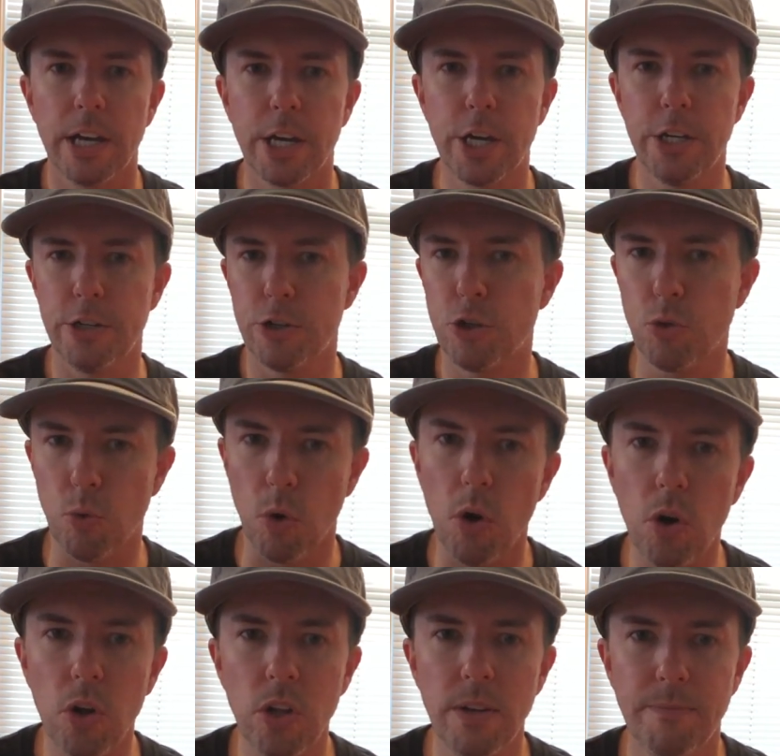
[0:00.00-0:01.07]

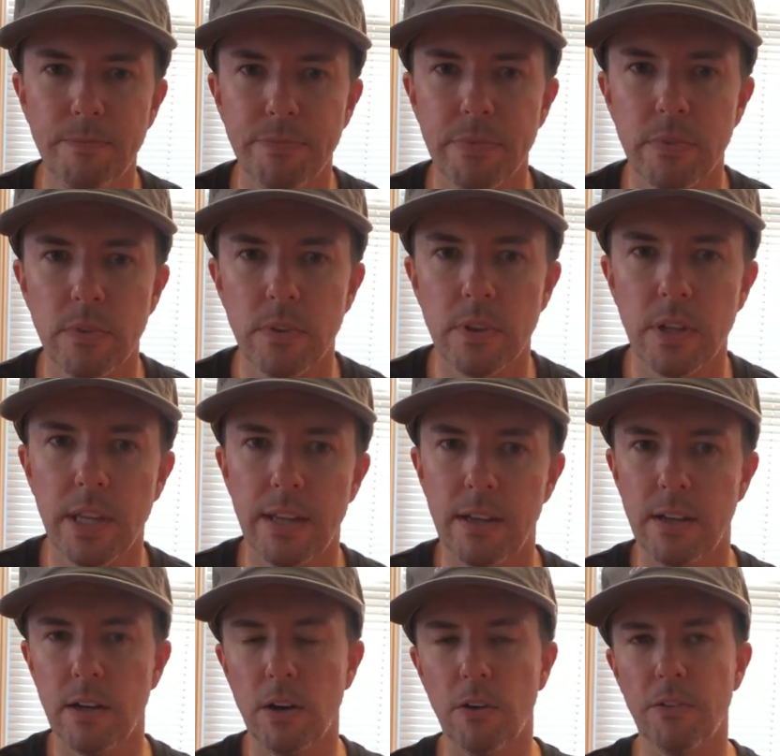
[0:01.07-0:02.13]
control
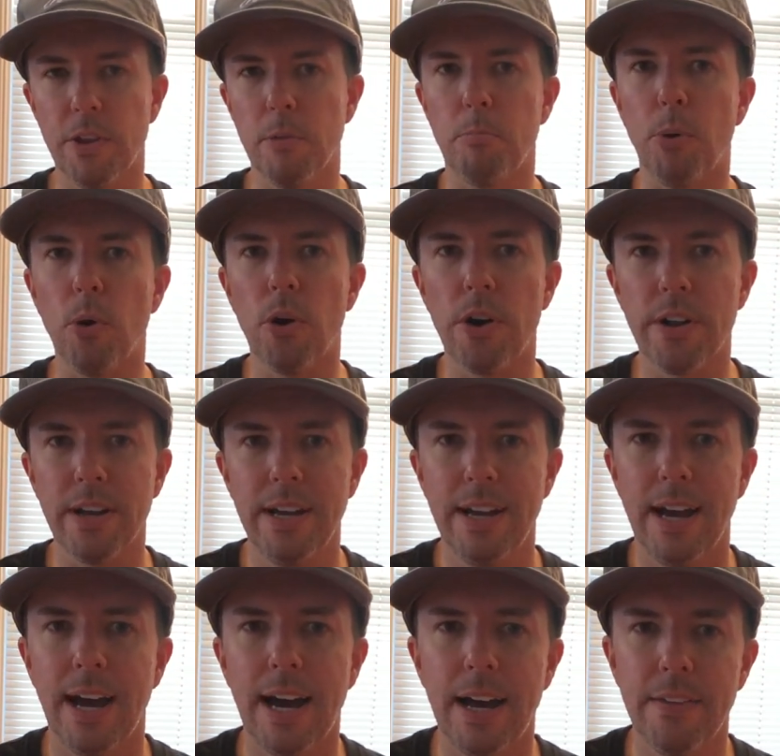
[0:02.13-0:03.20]
over the board
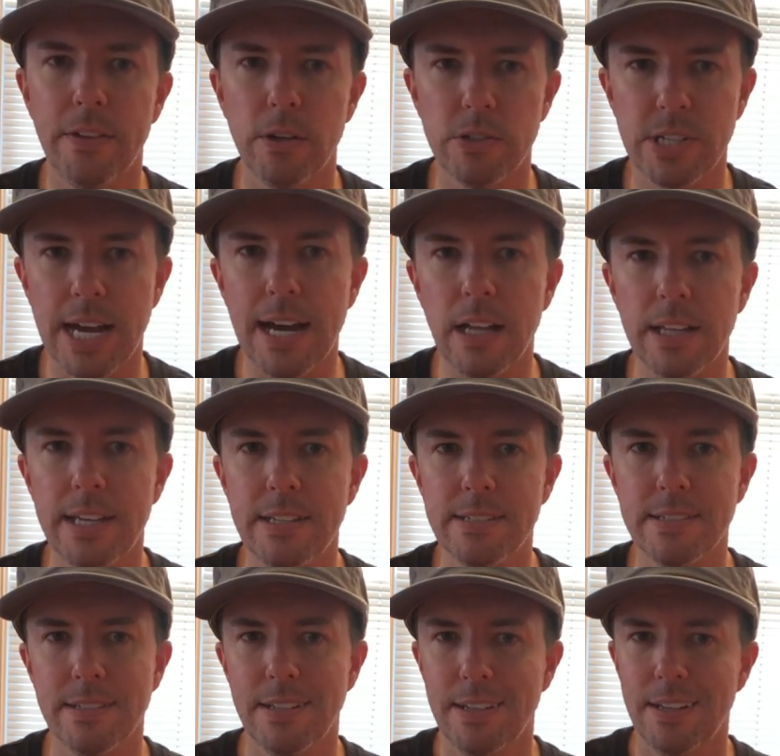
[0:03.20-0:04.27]
on those
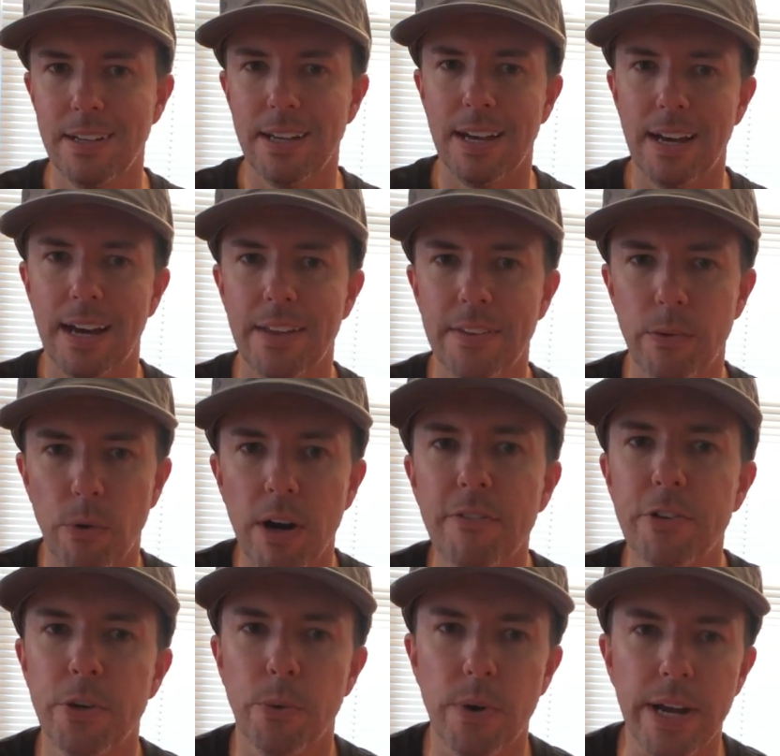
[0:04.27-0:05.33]
ollies, on the
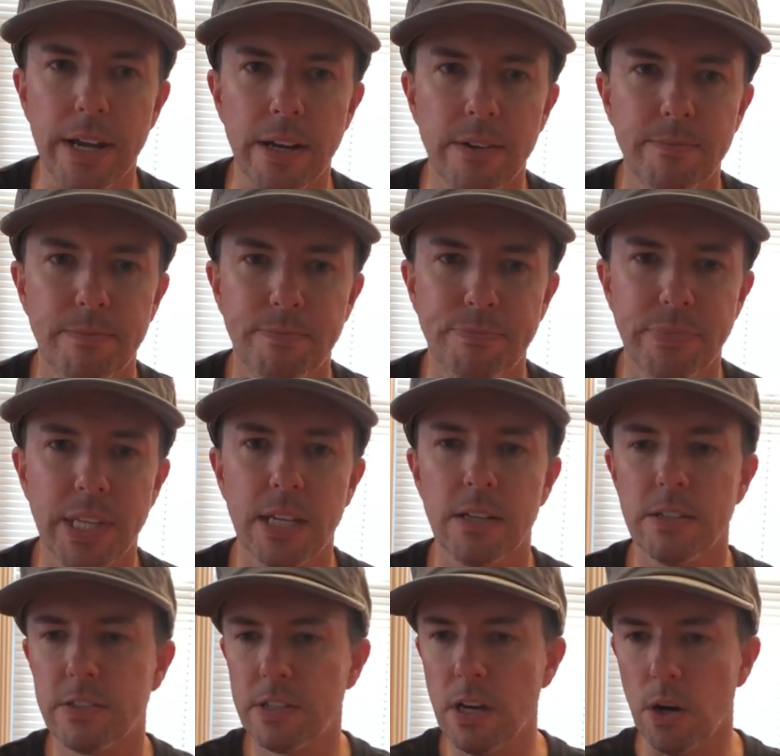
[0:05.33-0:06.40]
rough terrain.
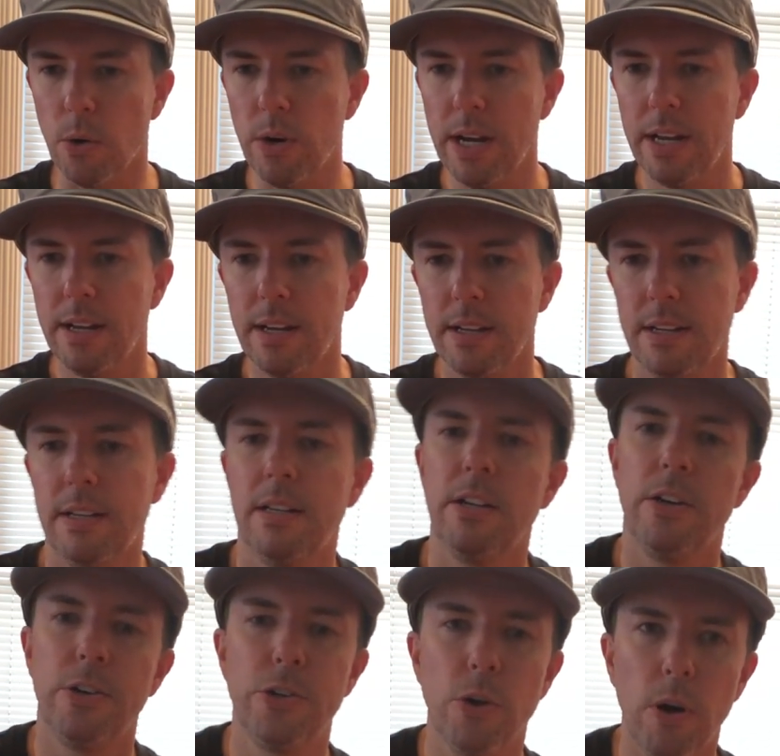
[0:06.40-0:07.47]
So,
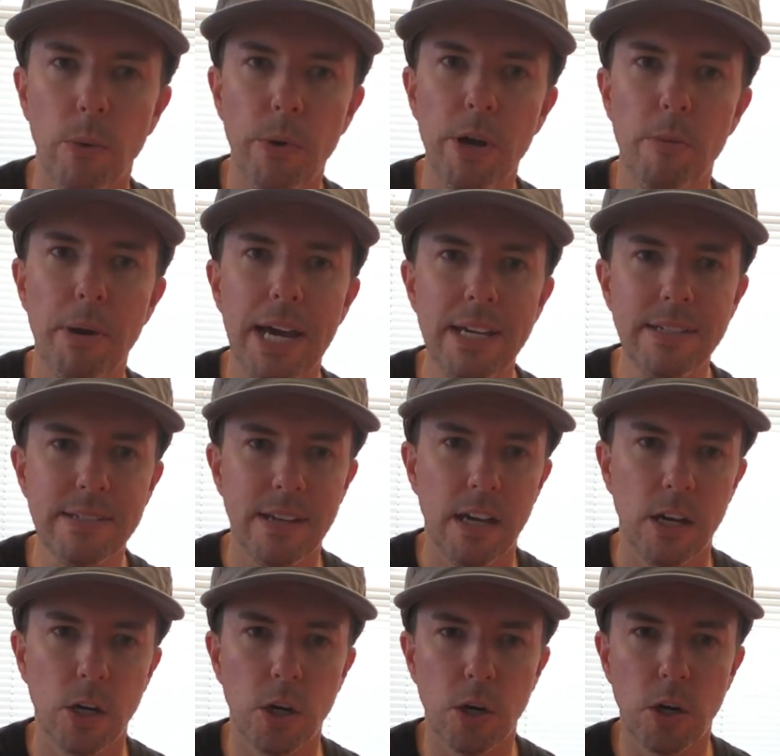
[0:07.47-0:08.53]
short wheelbase,